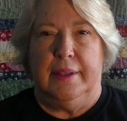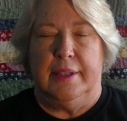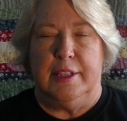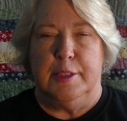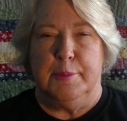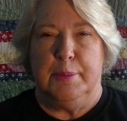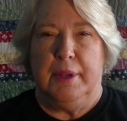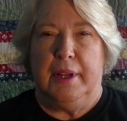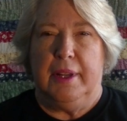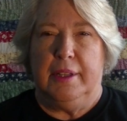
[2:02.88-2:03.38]
that's
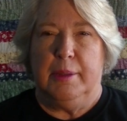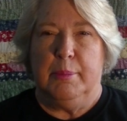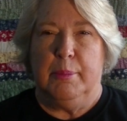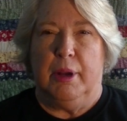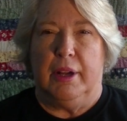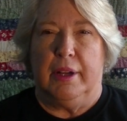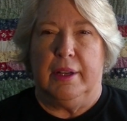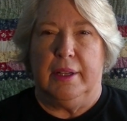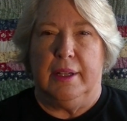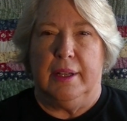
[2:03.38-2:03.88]
been on the
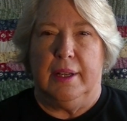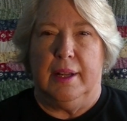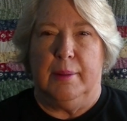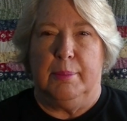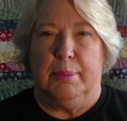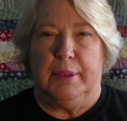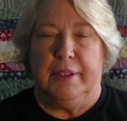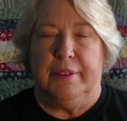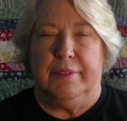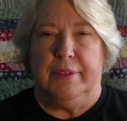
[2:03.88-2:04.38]
market a
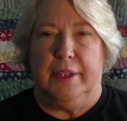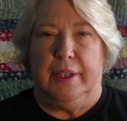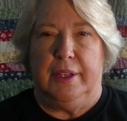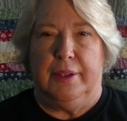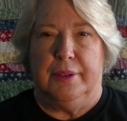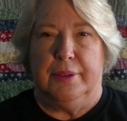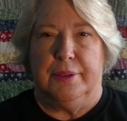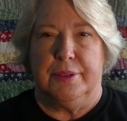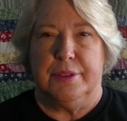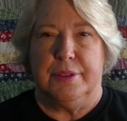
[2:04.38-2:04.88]
couple of
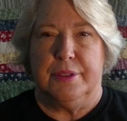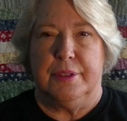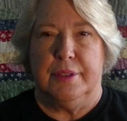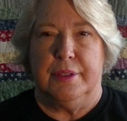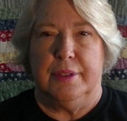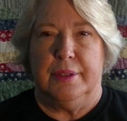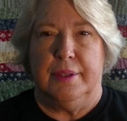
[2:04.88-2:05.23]
years,